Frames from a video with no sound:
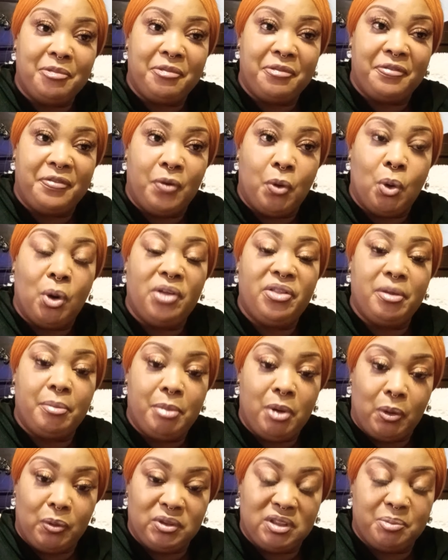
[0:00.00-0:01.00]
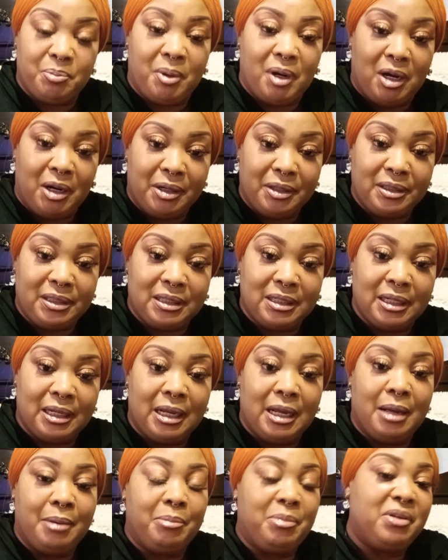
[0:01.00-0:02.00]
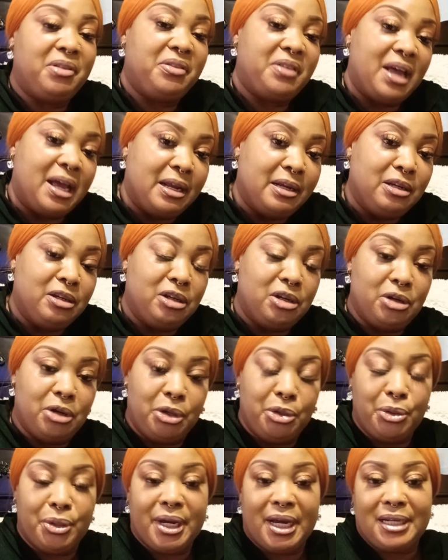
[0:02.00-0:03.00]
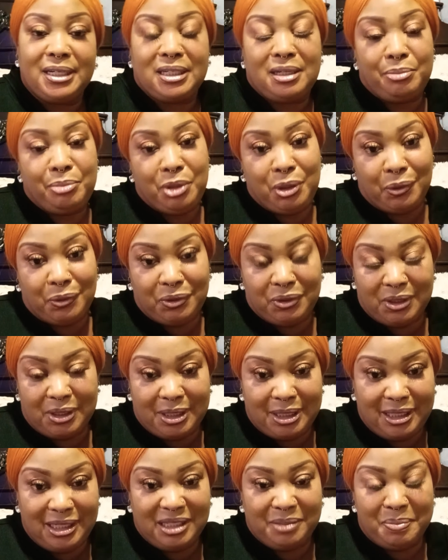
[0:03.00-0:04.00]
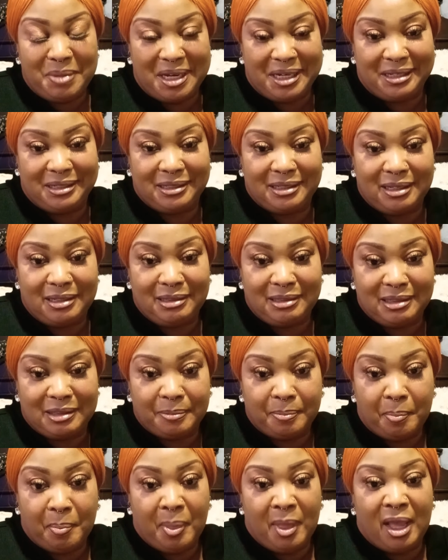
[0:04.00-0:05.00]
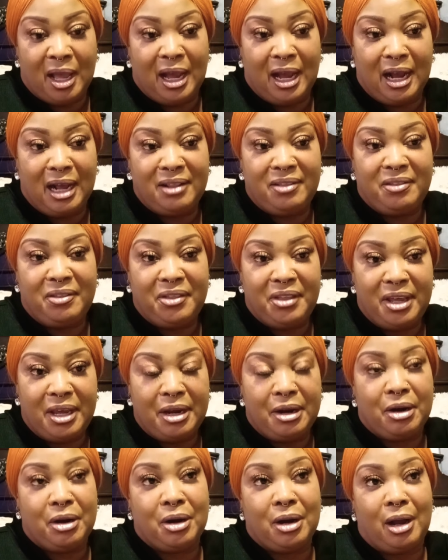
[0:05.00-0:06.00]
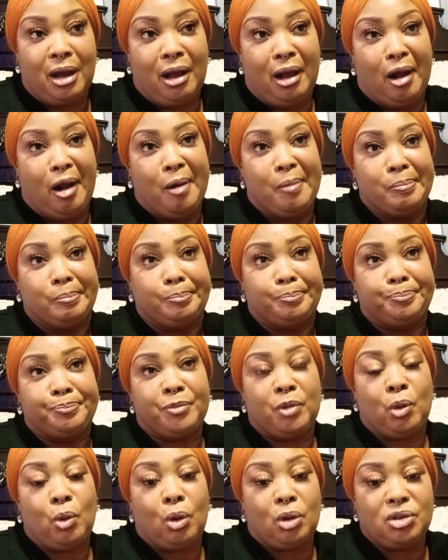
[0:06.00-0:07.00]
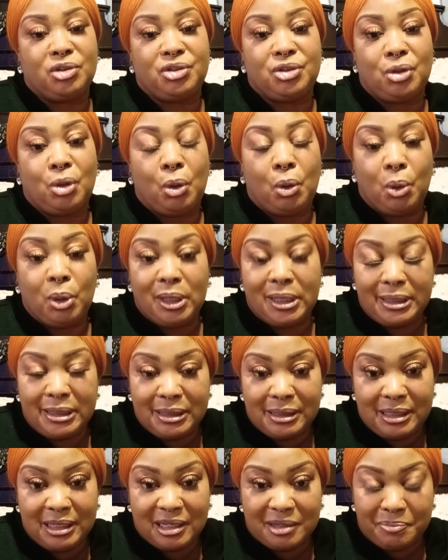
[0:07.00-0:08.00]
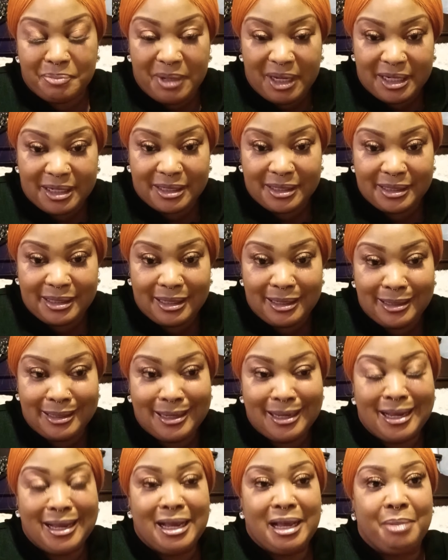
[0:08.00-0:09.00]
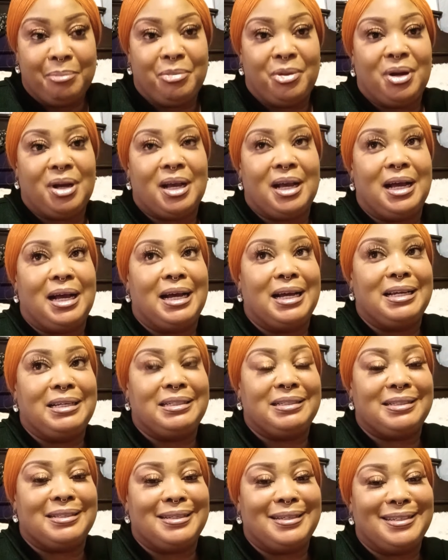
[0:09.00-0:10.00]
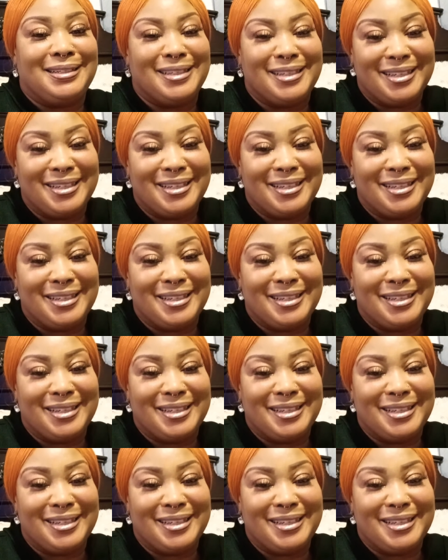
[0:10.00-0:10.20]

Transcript: for the most part. But then, you know, you get immune to these medicines, and they're also holistic medicine. But guys,